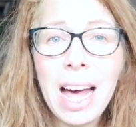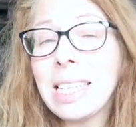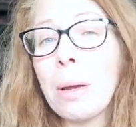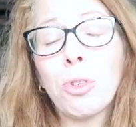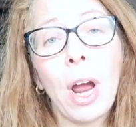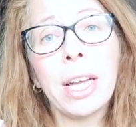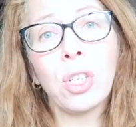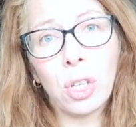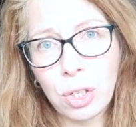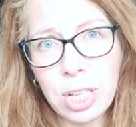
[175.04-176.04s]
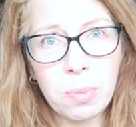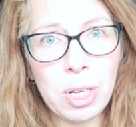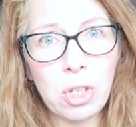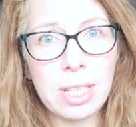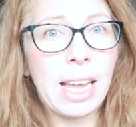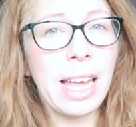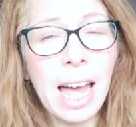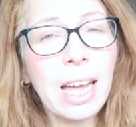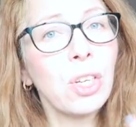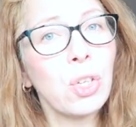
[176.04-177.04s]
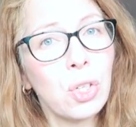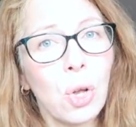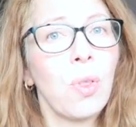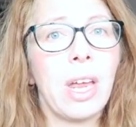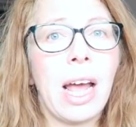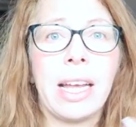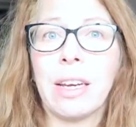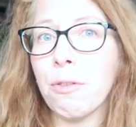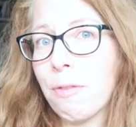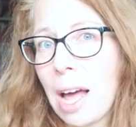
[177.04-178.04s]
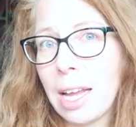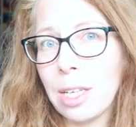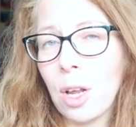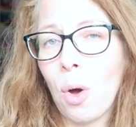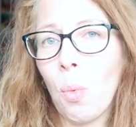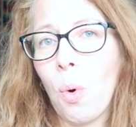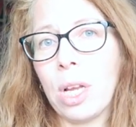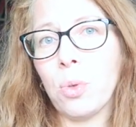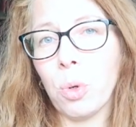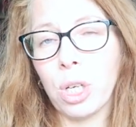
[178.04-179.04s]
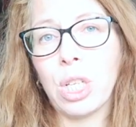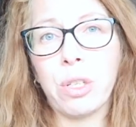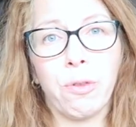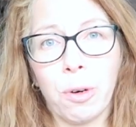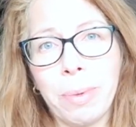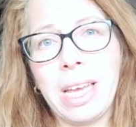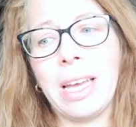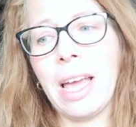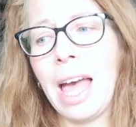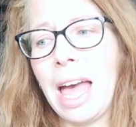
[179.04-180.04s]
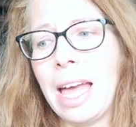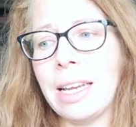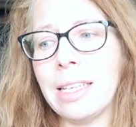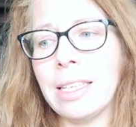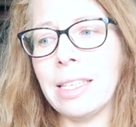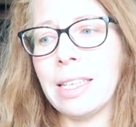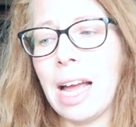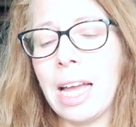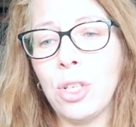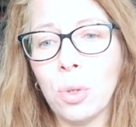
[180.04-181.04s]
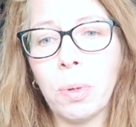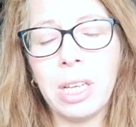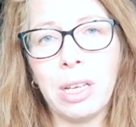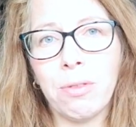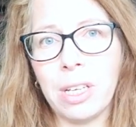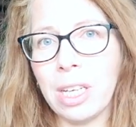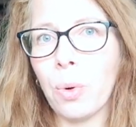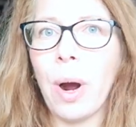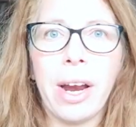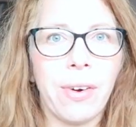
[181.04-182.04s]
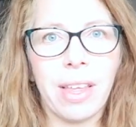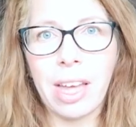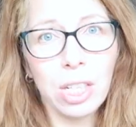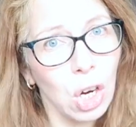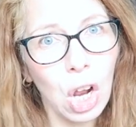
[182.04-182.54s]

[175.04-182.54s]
But I'm trying to learn as much as I can so that I can find what works for me. And I do believe in acquiring that